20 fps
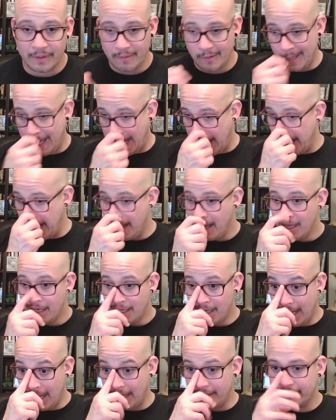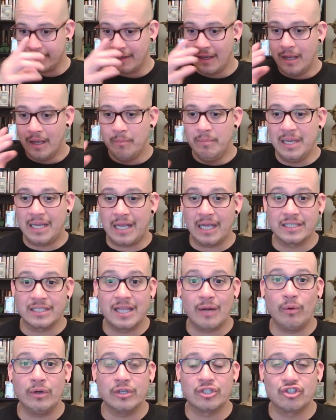Okay, yes, because
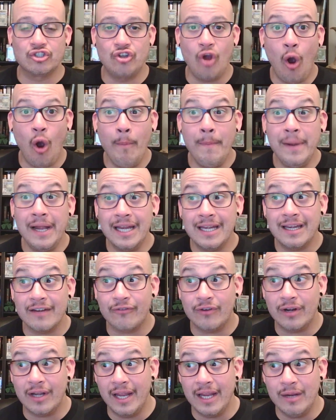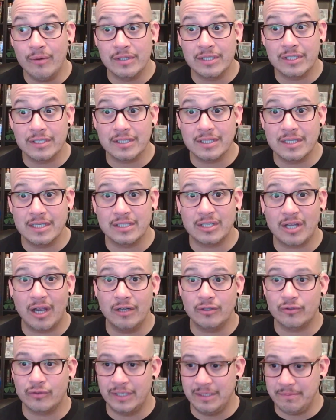there were so many different languages in this
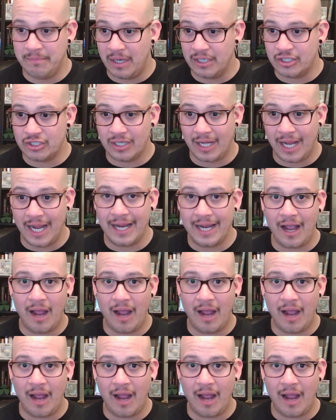country, much like,